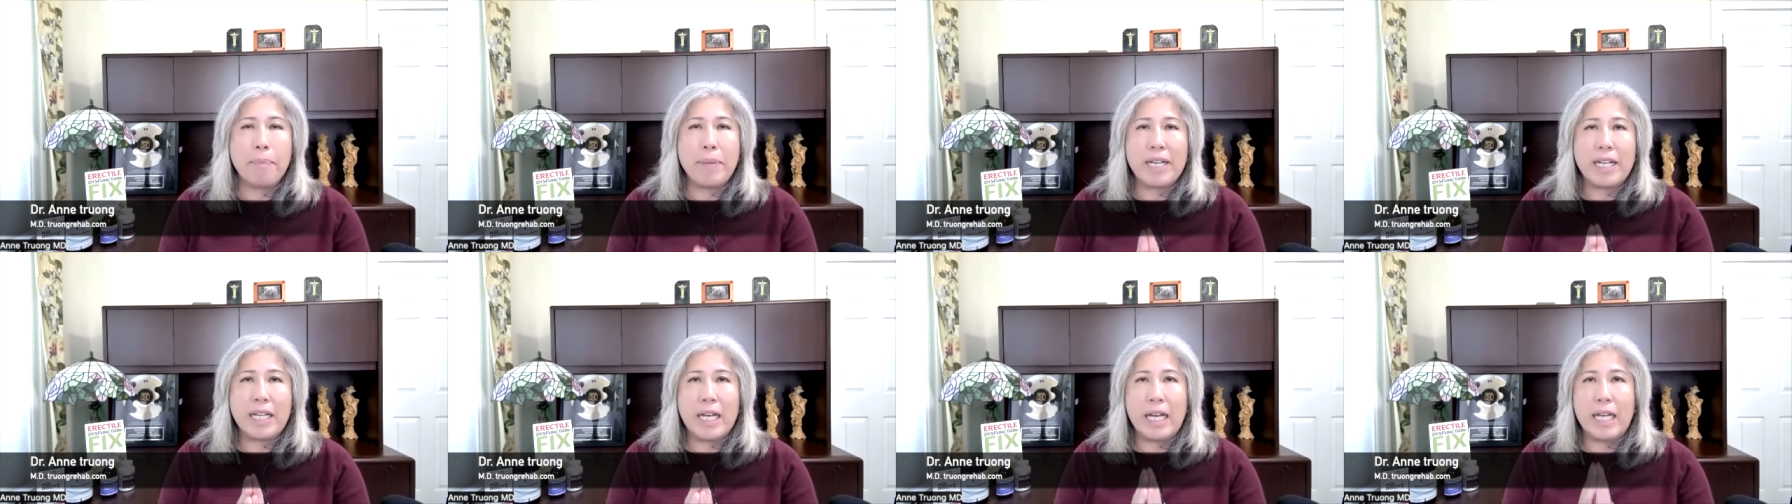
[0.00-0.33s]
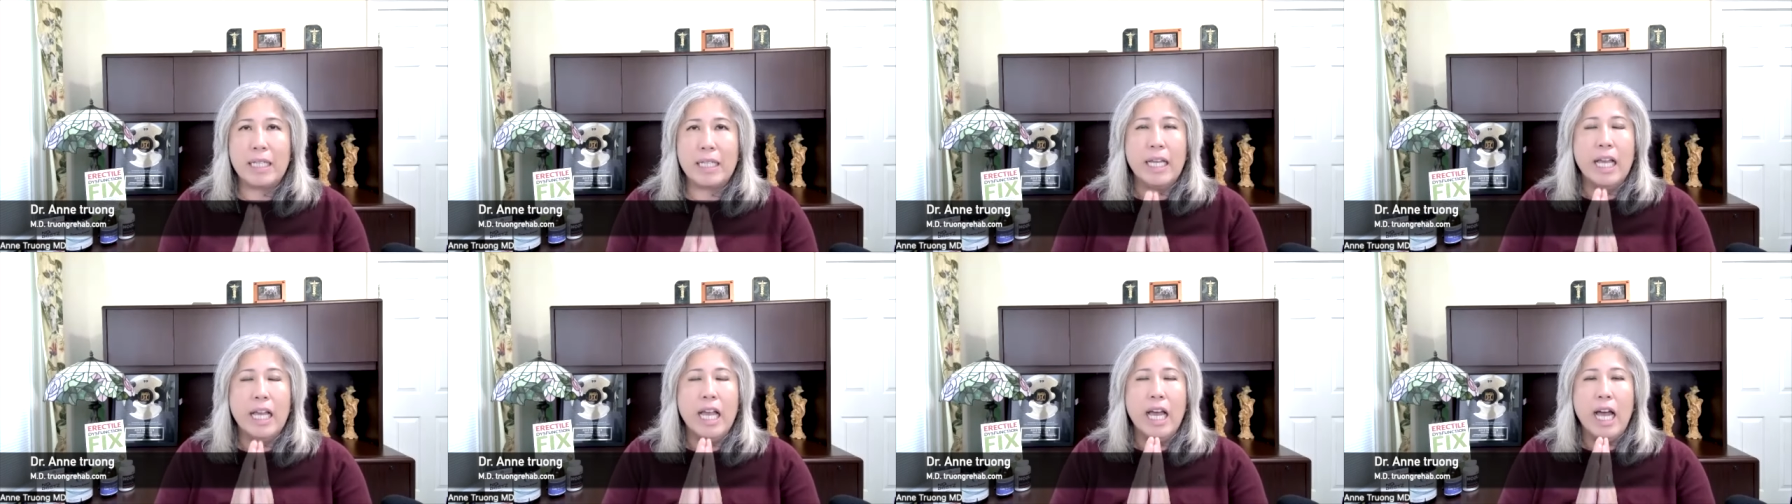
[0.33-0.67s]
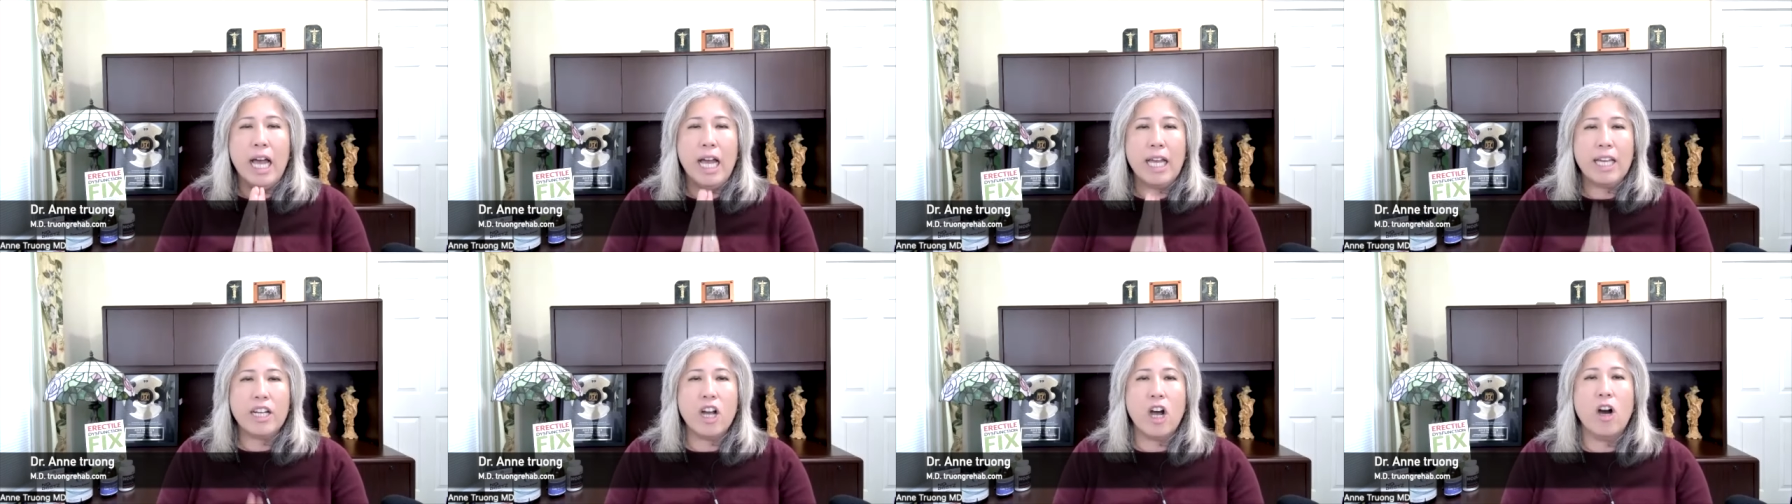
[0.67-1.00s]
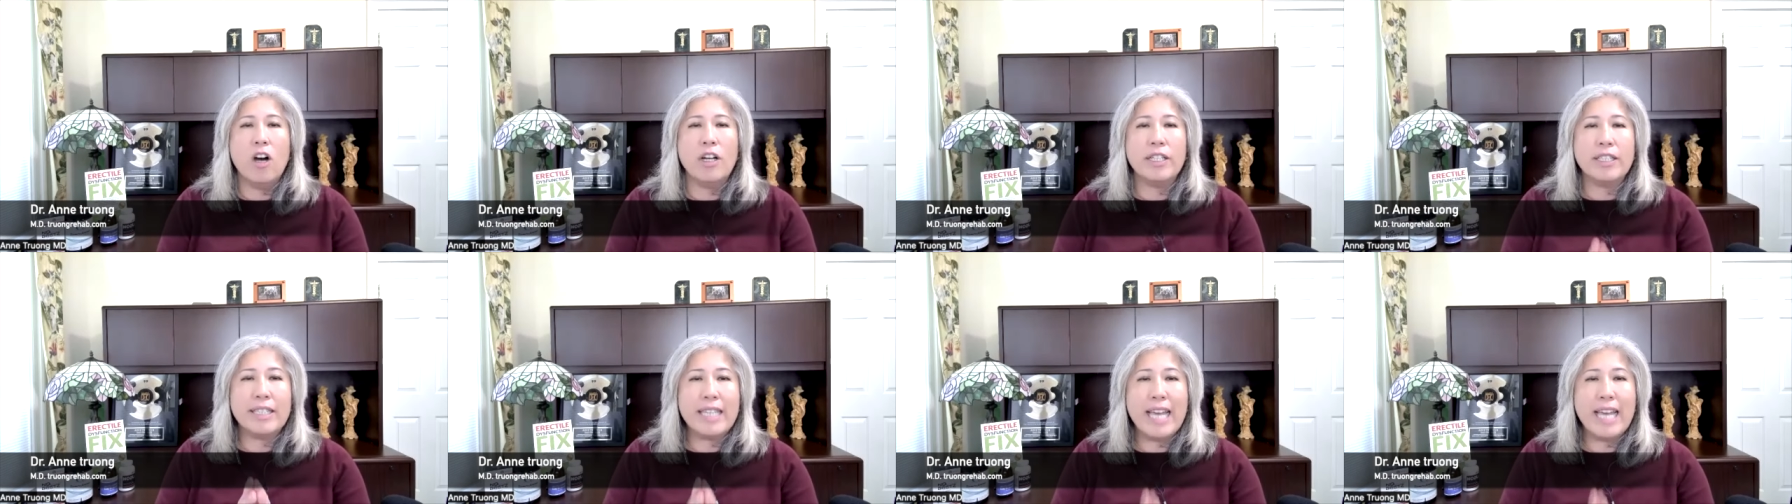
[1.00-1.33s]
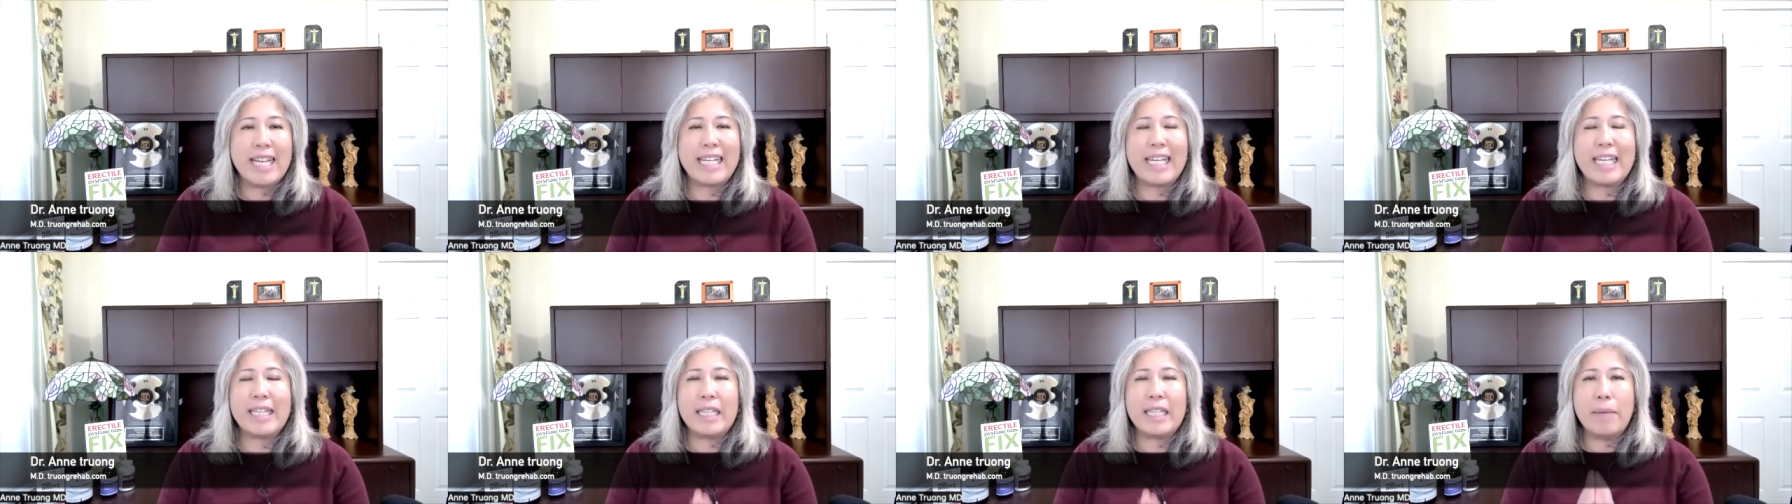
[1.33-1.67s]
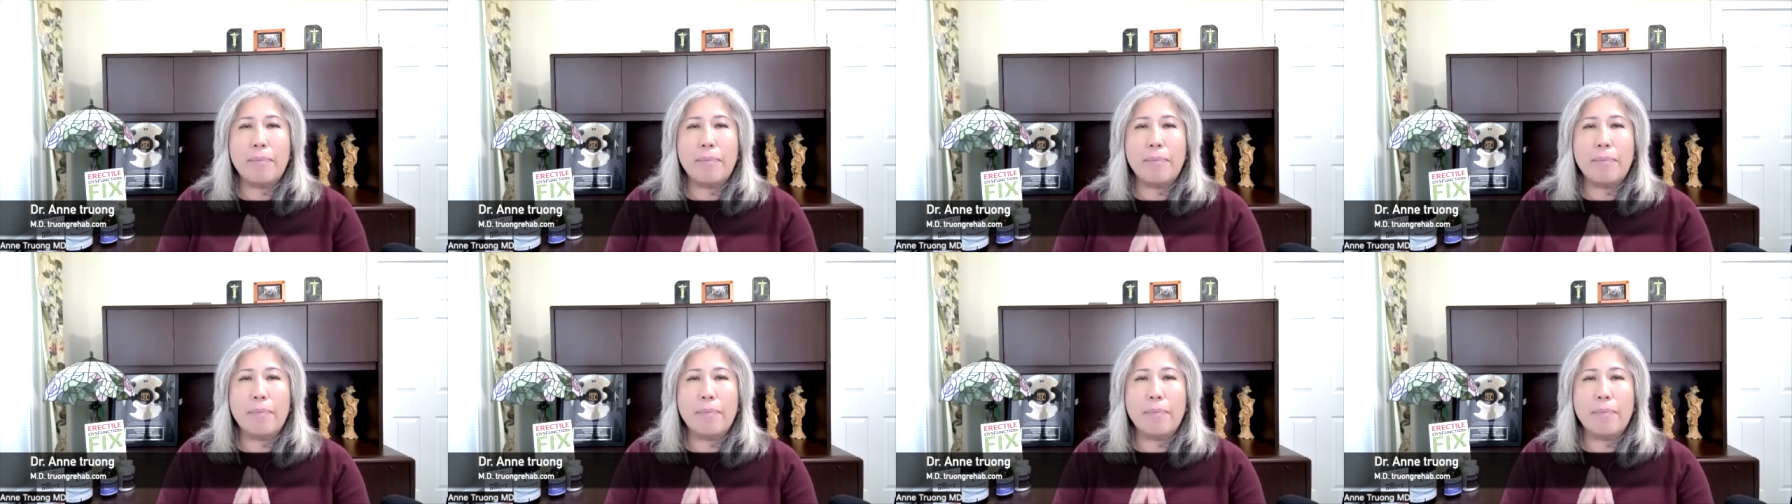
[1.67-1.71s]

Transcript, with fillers: because i call it taking the